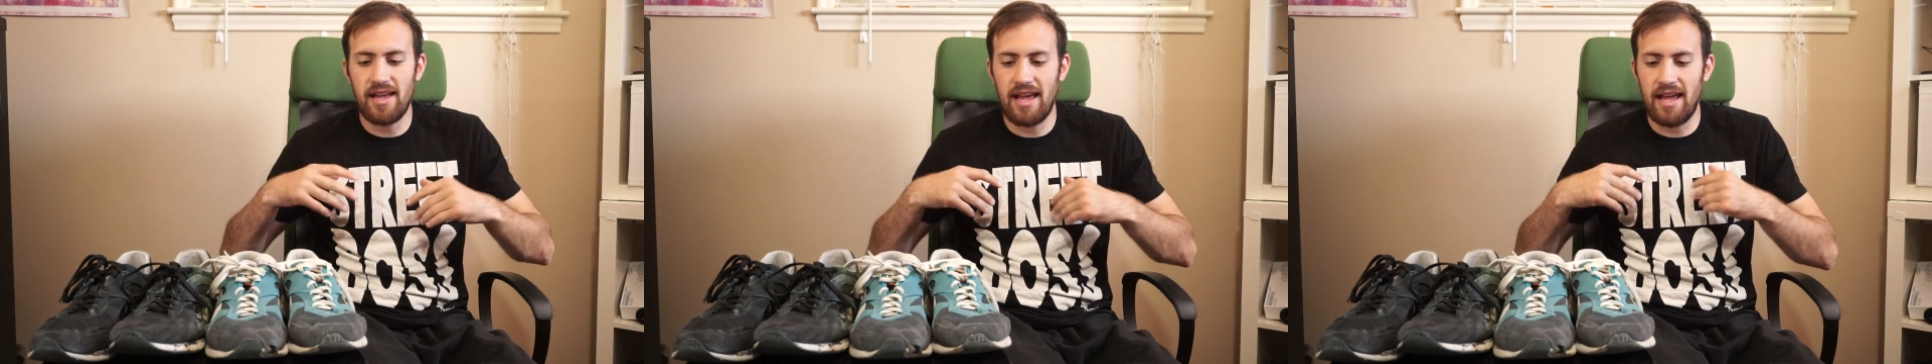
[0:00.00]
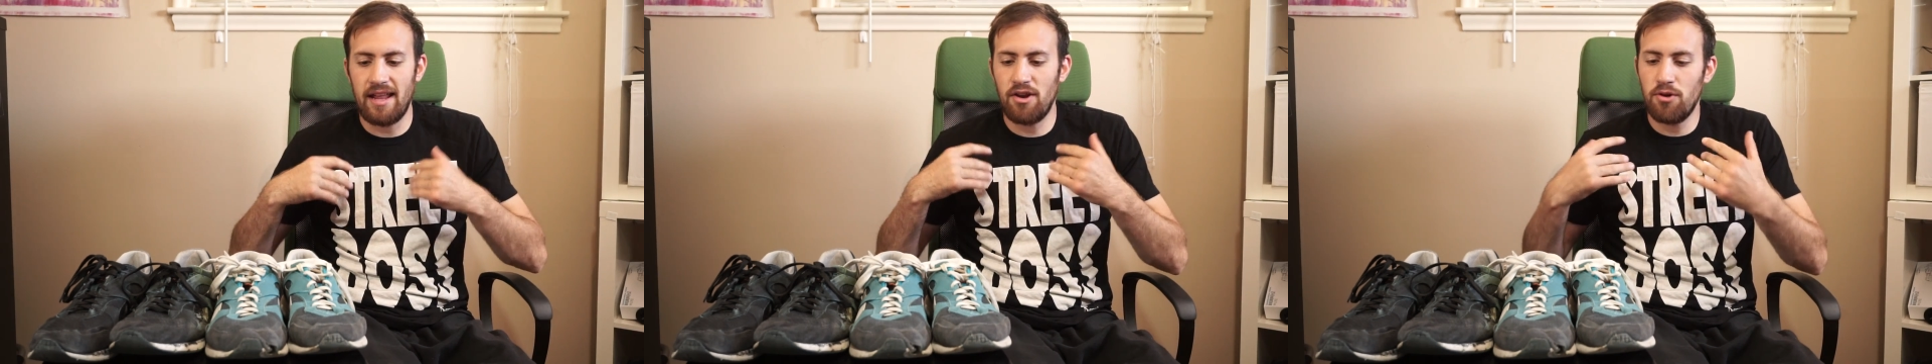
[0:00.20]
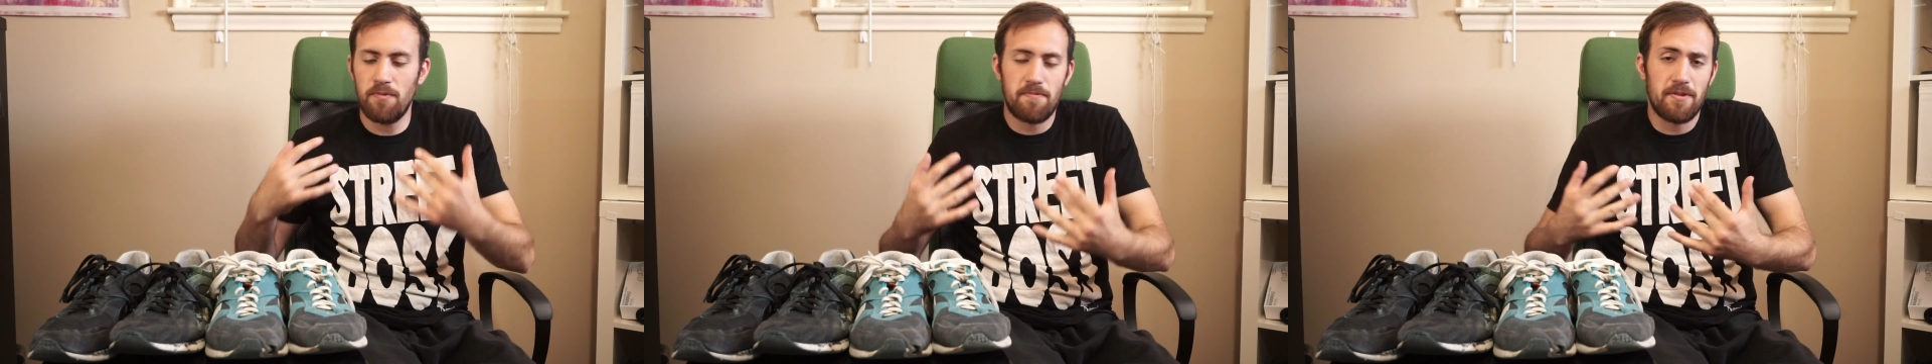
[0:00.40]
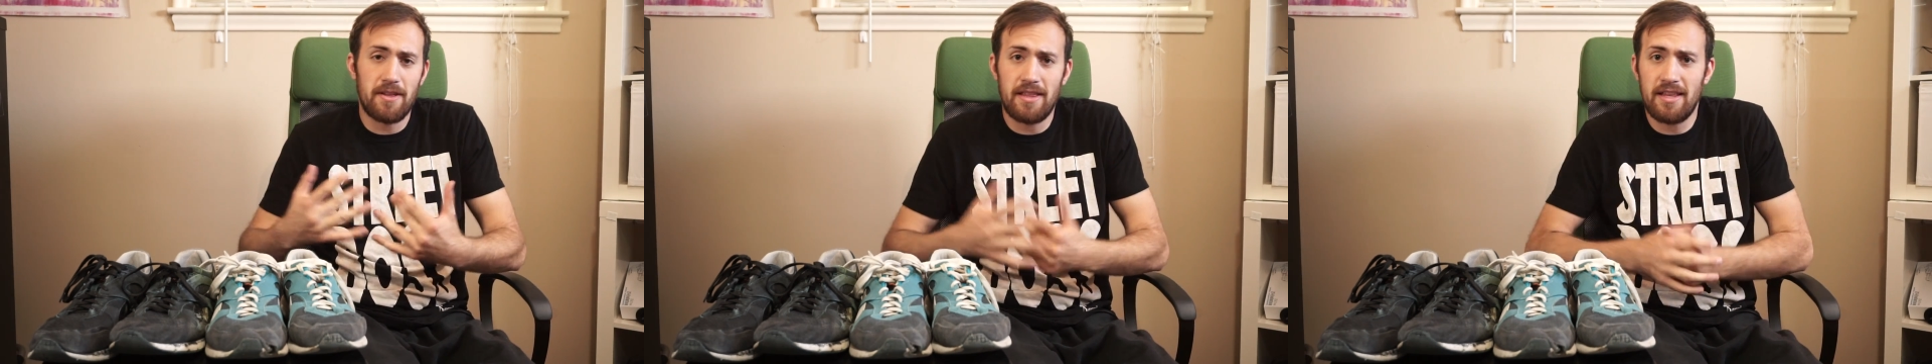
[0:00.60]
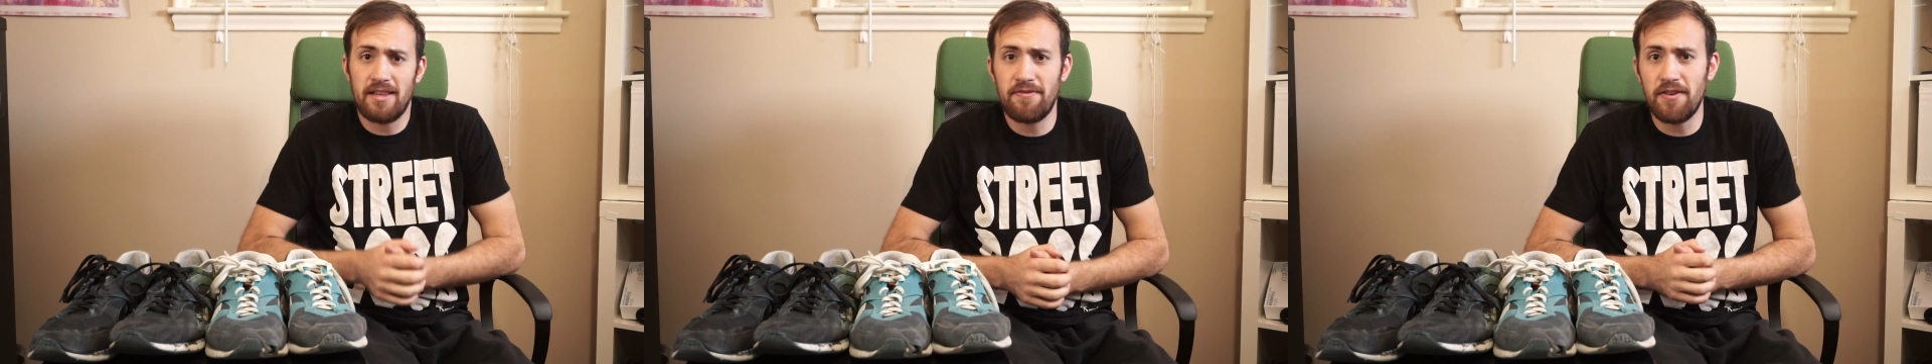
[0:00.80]
and hopefully
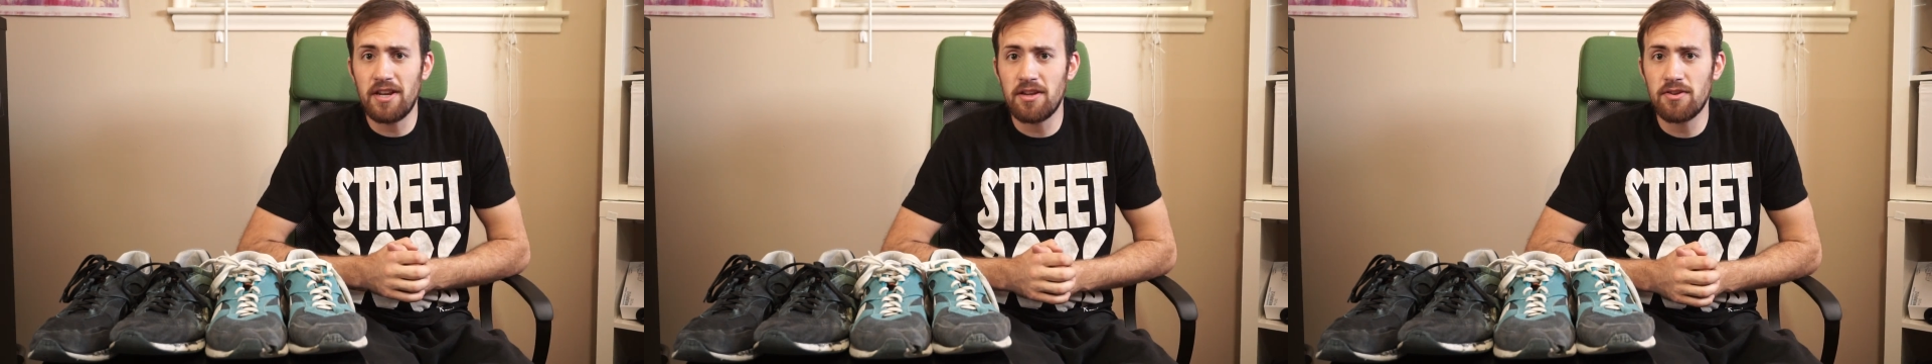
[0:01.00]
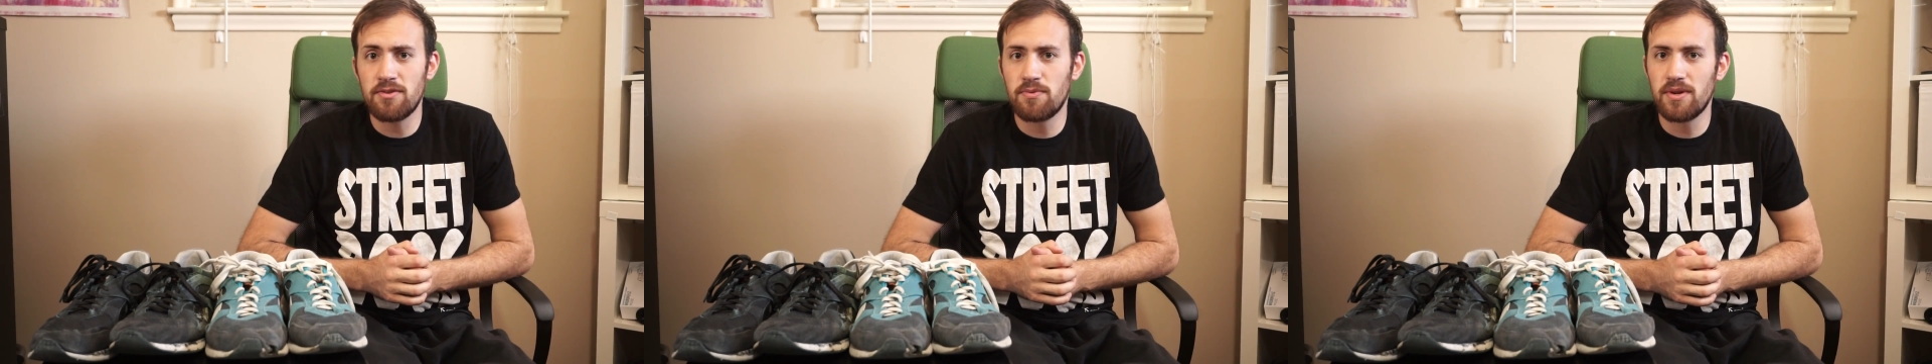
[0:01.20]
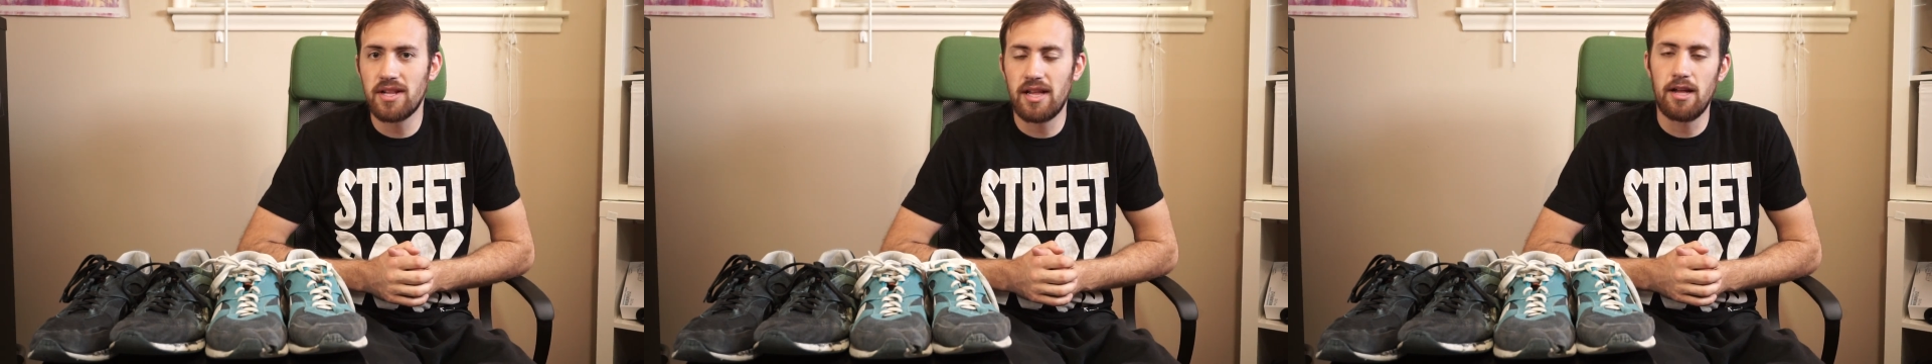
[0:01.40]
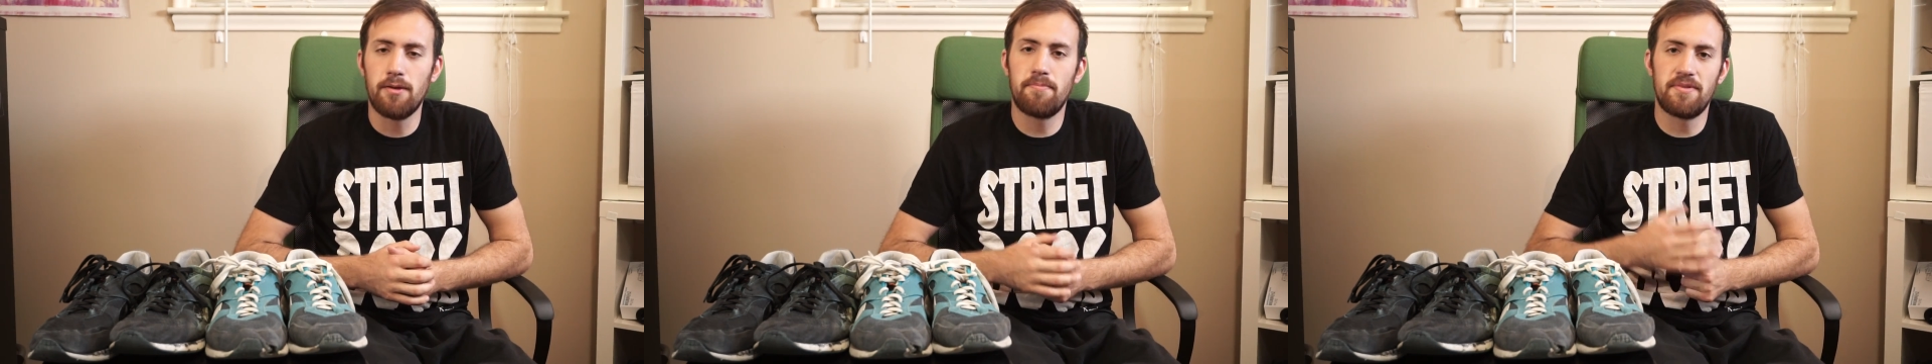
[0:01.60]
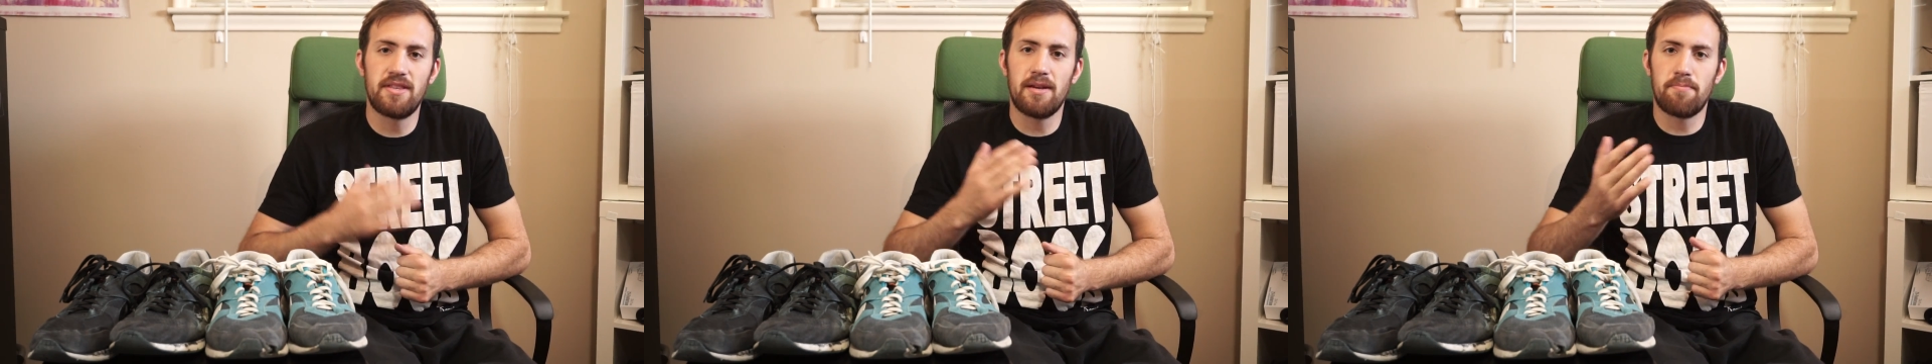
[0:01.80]
these videos will
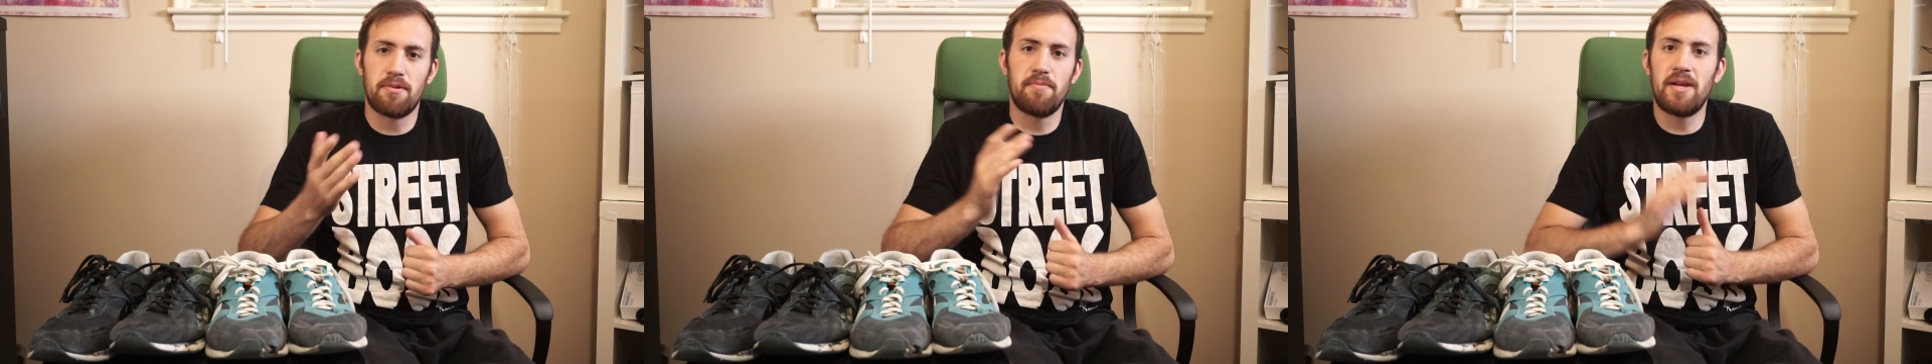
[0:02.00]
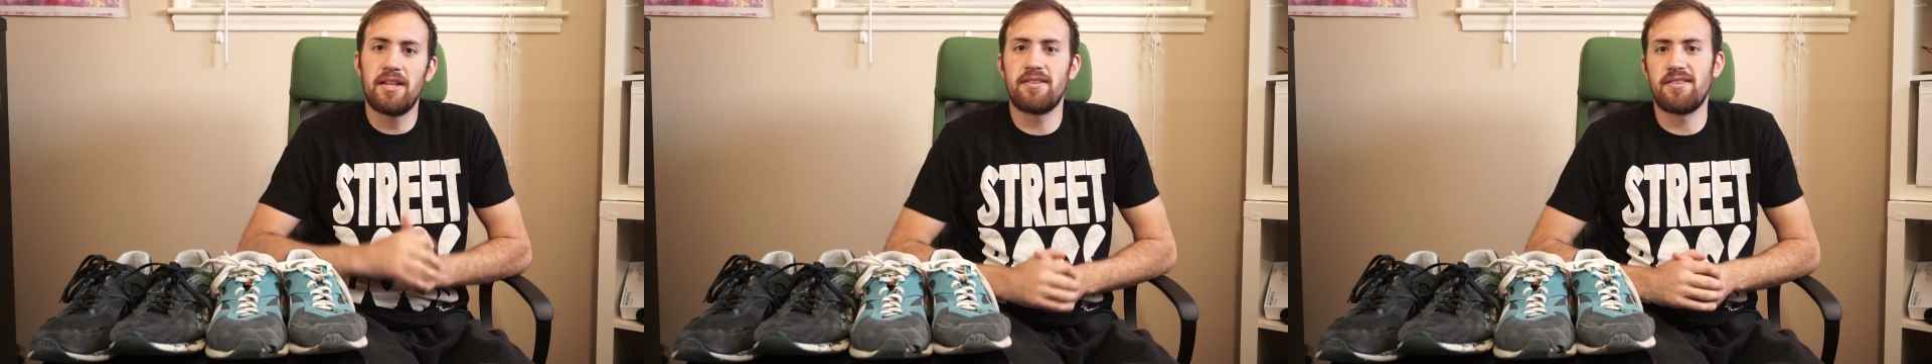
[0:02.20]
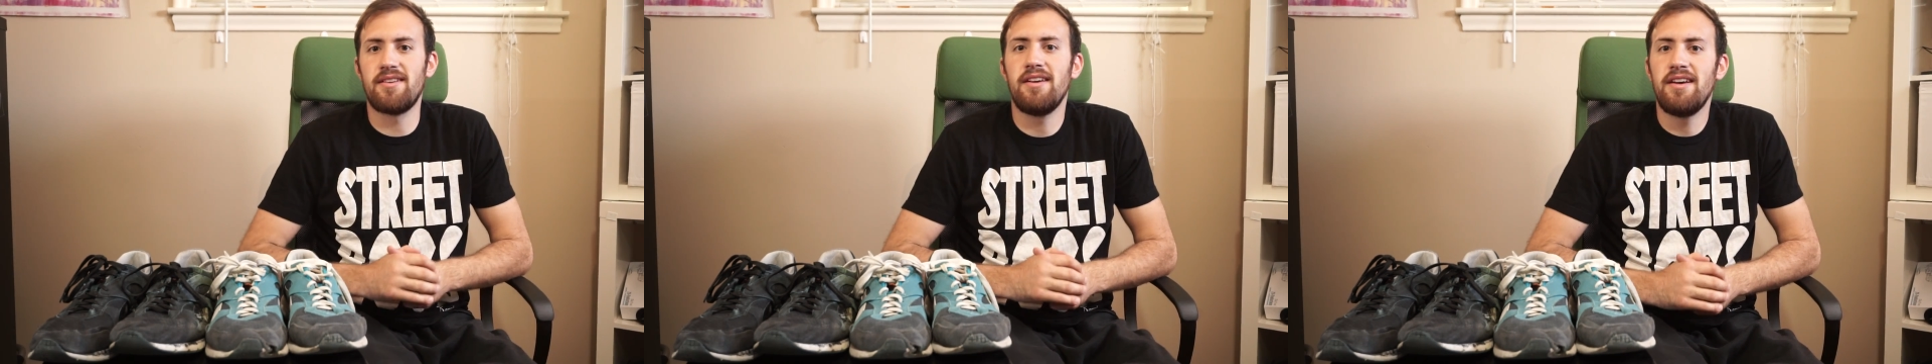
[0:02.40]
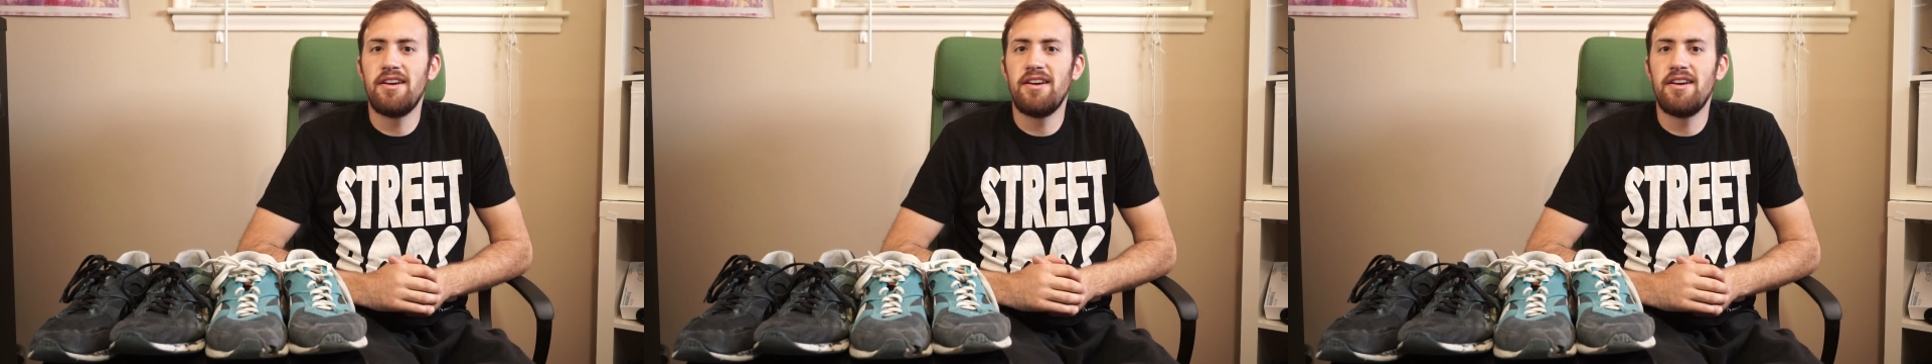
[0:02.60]
help supplement